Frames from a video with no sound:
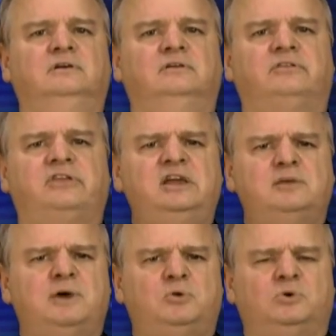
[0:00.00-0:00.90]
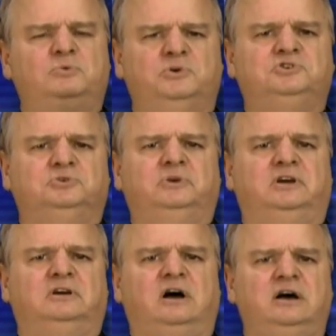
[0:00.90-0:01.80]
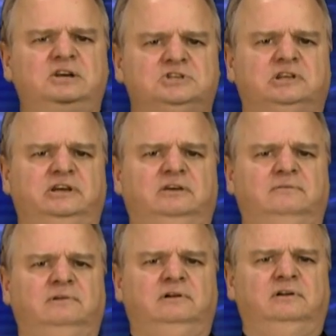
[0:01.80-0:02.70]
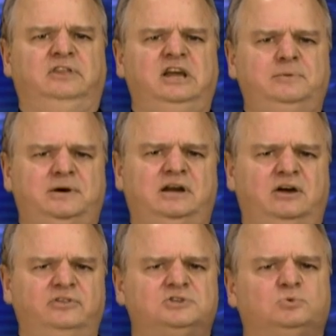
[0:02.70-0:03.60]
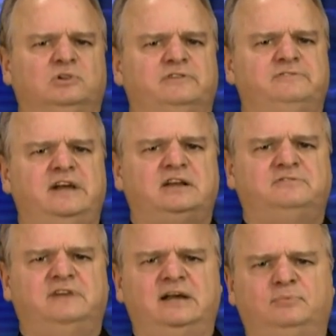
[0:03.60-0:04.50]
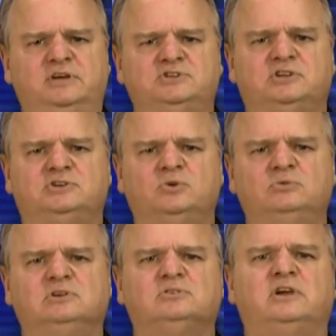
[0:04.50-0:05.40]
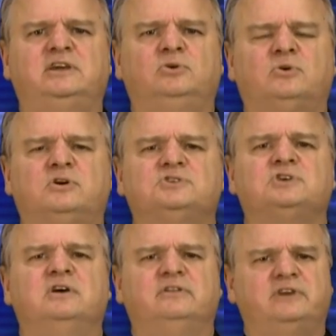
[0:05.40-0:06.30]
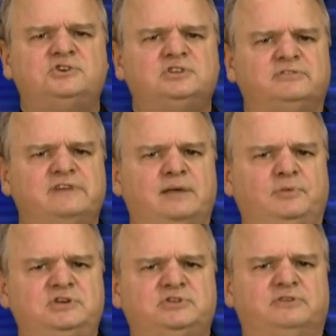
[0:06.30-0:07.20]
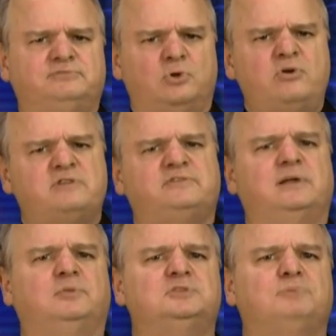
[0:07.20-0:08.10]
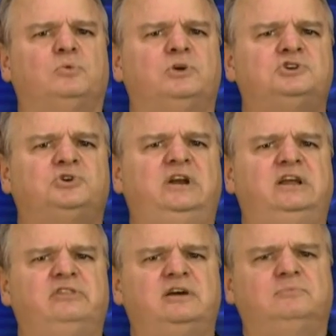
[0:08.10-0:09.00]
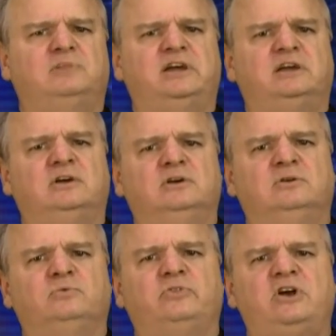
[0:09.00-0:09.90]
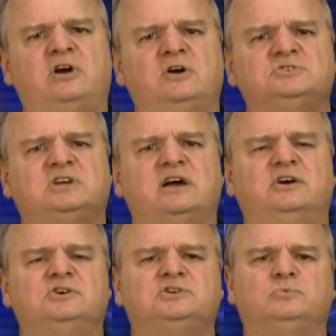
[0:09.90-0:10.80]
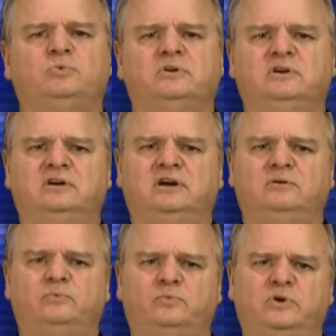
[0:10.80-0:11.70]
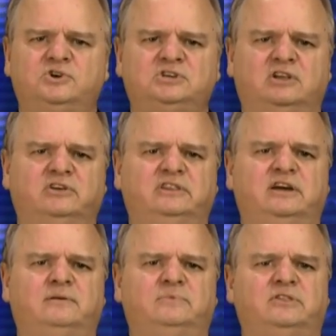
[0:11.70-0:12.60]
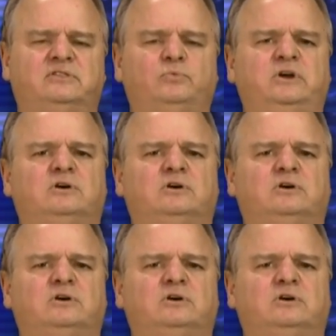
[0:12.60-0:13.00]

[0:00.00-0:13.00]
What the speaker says: "Think about what we're doing. Honestly, think about how this will affect families that don't look like yours. They're still families, they're Florida families, but we're treating them like they're outsiders and we're telling them that we don't